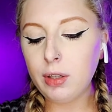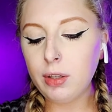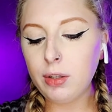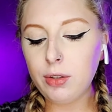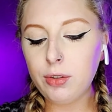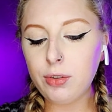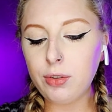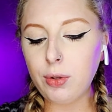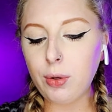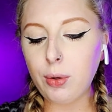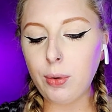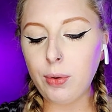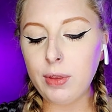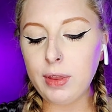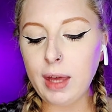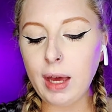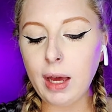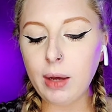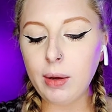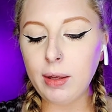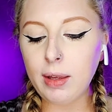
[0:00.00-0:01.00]
So
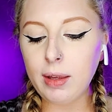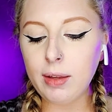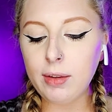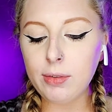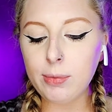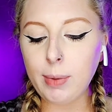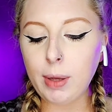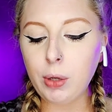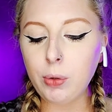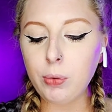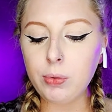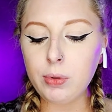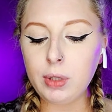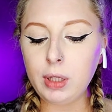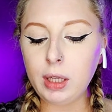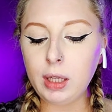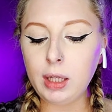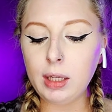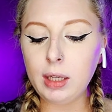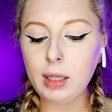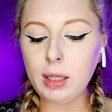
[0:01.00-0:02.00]
that is my
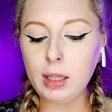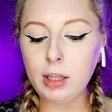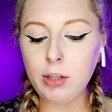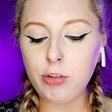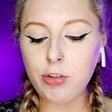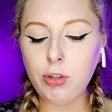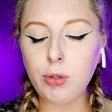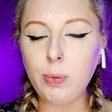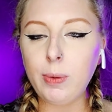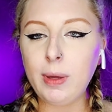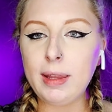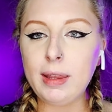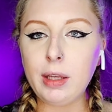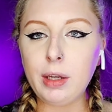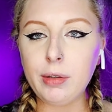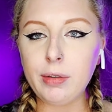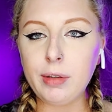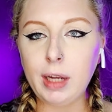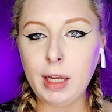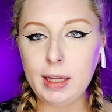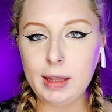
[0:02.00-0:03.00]
only issue with
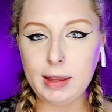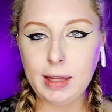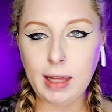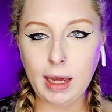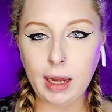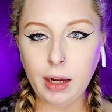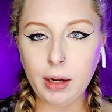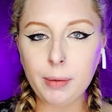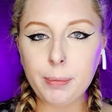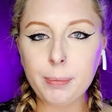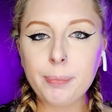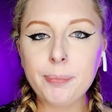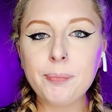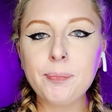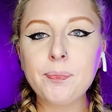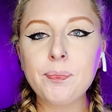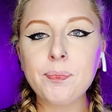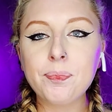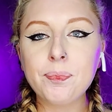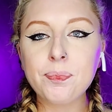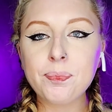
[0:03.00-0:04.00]
it right there.
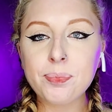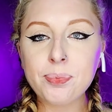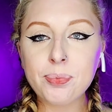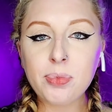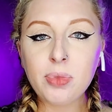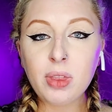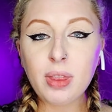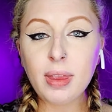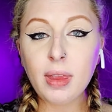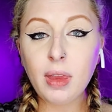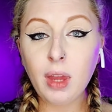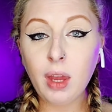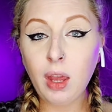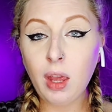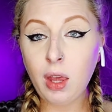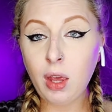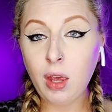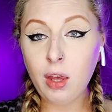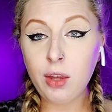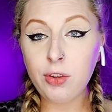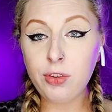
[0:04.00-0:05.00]

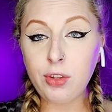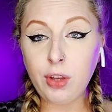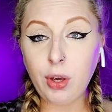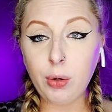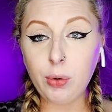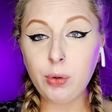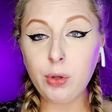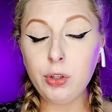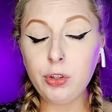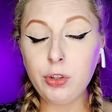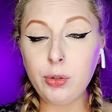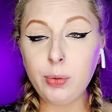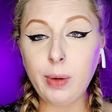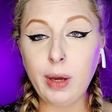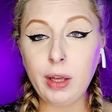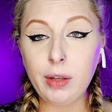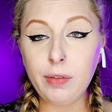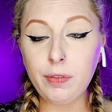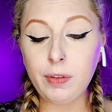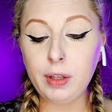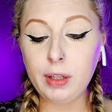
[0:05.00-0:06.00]
So do
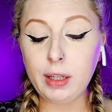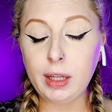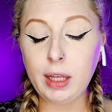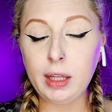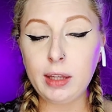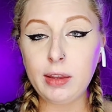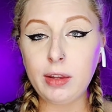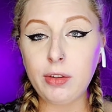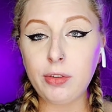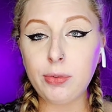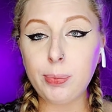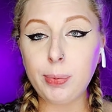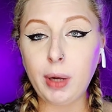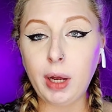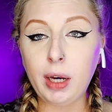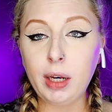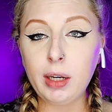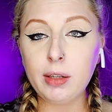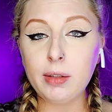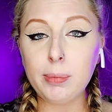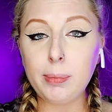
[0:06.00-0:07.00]
I feel like this
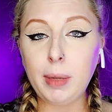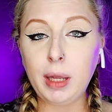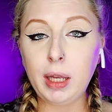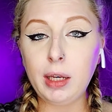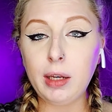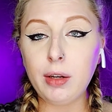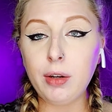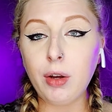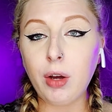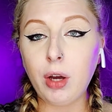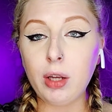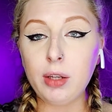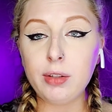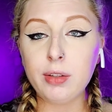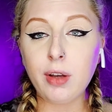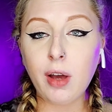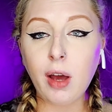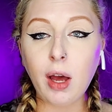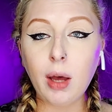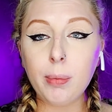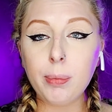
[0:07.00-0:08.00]
product made it on
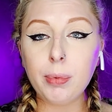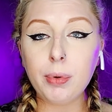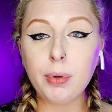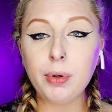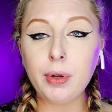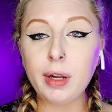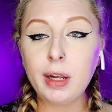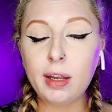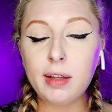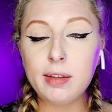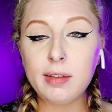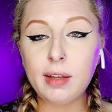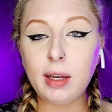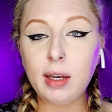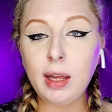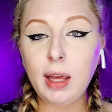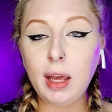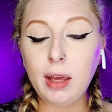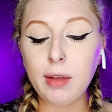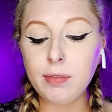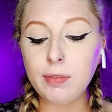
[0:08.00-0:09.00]
top, or is it
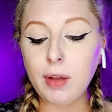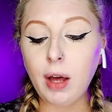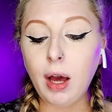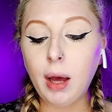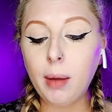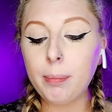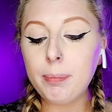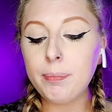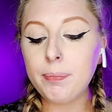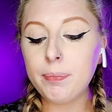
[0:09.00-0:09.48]
a flop?